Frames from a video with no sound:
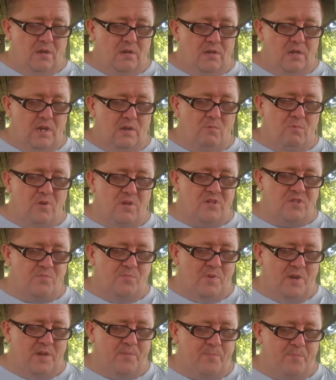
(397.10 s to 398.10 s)
Okay, what is
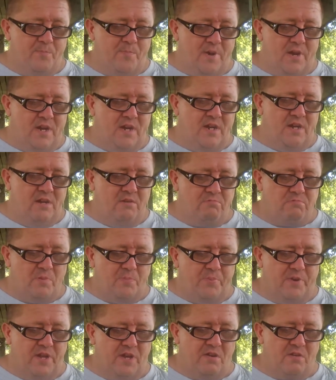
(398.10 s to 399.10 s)
meant by
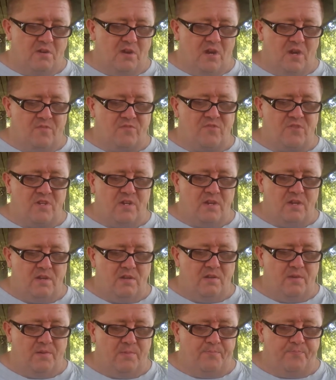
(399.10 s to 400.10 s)
repeater offset?
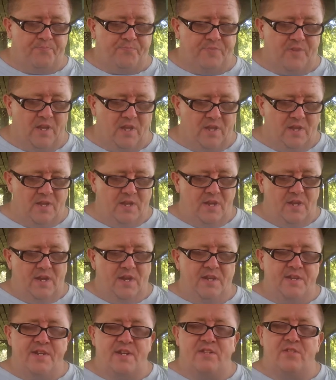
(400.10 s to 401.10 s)

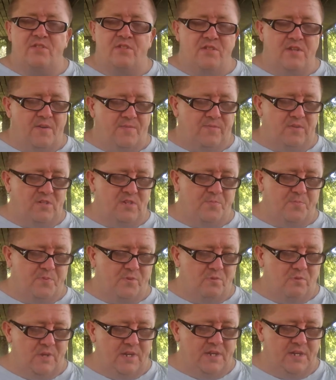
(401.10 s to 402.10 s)
And that's the difference
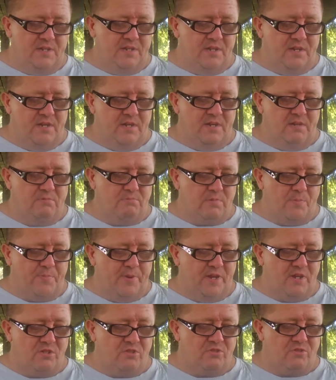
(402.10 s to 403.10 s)
between the
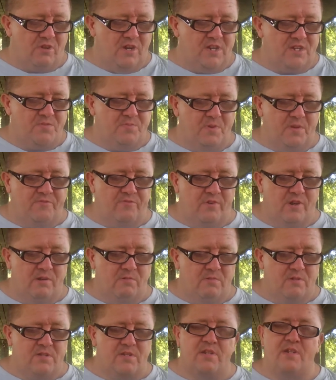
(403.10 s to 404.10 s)
repeater's transmit
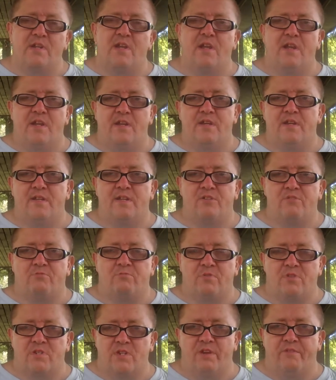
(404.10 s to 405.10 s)
frequency and its
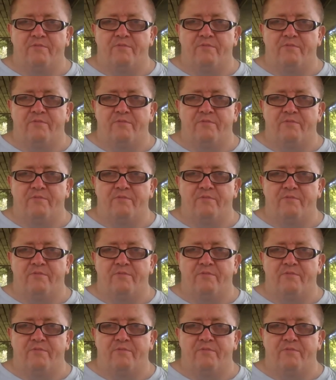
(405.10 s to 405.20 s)
receive